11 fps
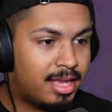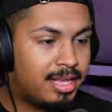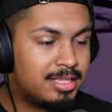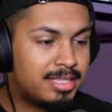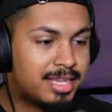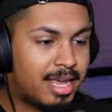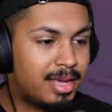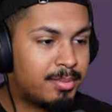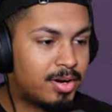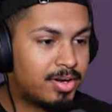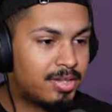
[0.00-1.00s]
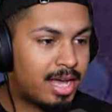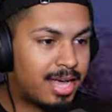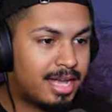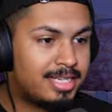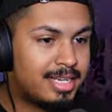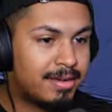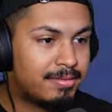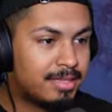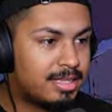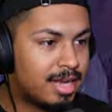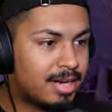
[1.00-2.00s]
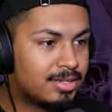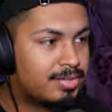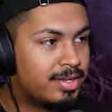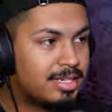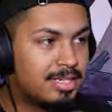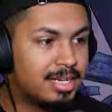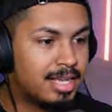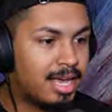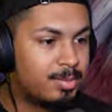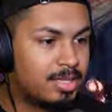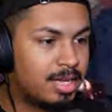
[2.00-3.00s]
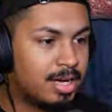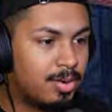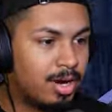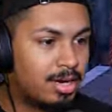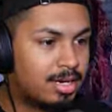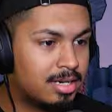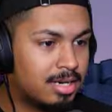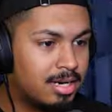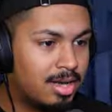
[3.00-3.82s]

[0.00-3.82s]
Insane, bro. Like, I definitely thought I was finishing the game with the Hellwalker.